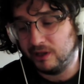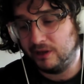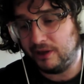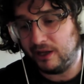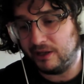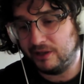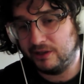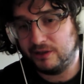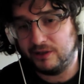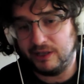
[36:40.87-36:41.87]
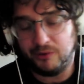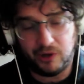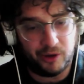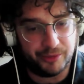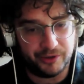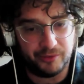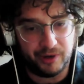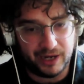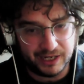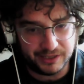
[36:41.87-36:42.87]
that it will help you and
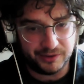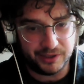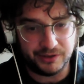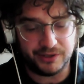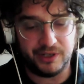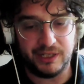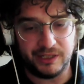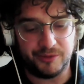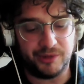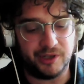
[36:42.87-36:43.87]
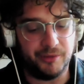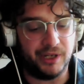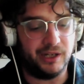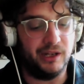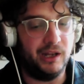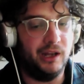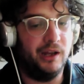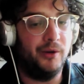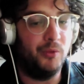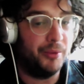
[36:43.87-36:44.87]
aid you in your journey to becoming
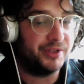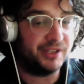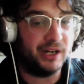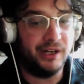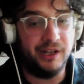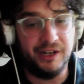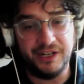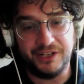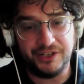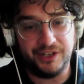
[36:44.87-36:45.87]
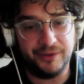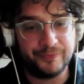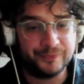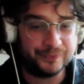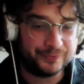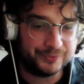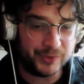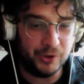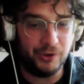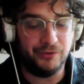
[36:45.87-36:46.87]
a web designer, ninja,
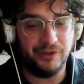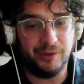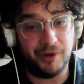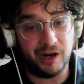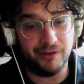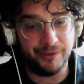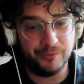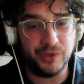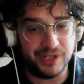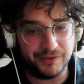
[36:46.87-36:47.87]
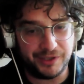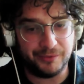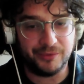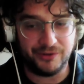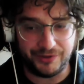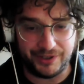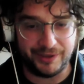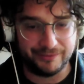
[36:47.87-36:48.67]
or a pirate, whichever you prefer.